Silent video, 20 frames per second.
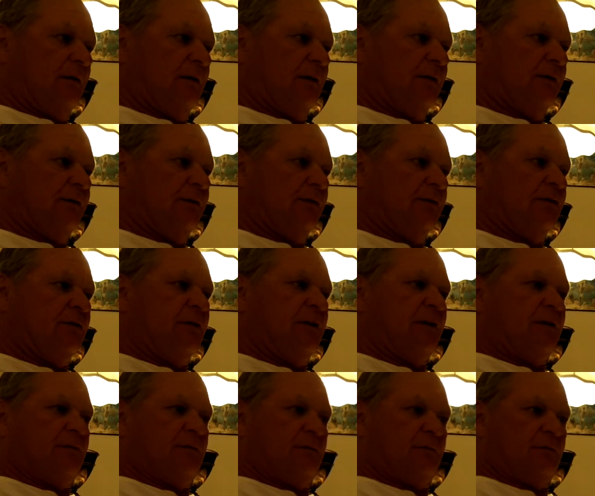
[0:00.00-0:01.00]
and you
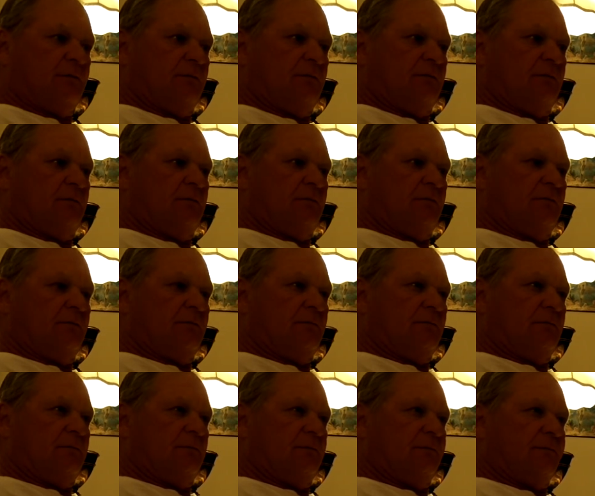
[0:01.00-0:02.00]
get
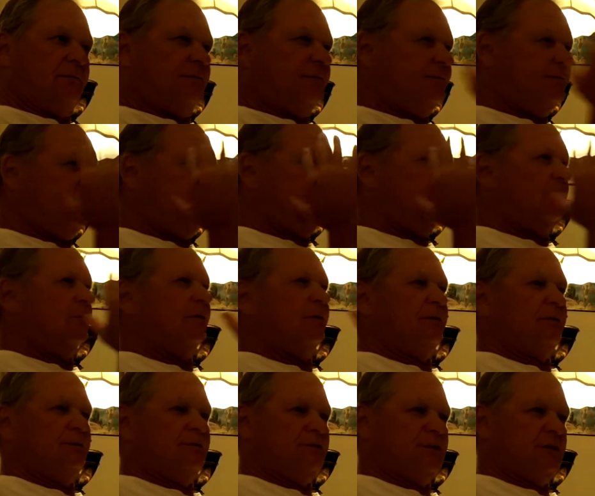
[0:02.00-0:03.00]

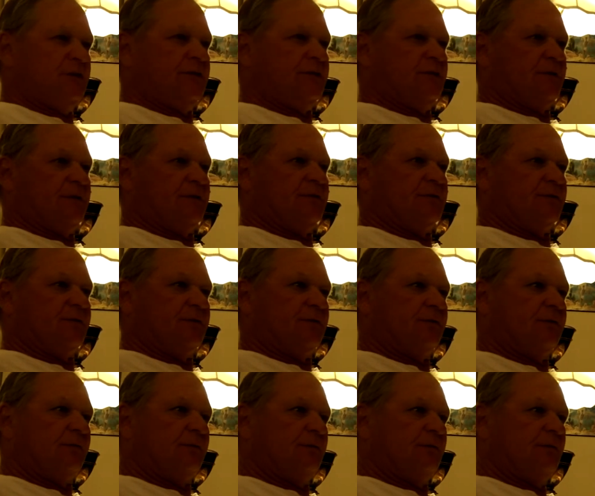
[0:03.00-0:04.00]
feeling Jesus
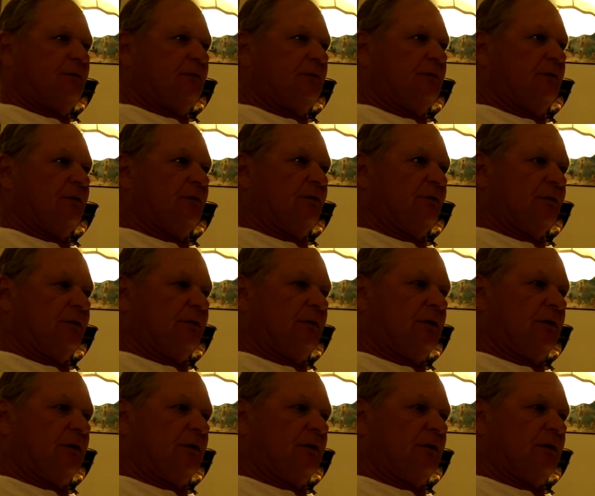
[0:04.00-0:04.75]
and the Lord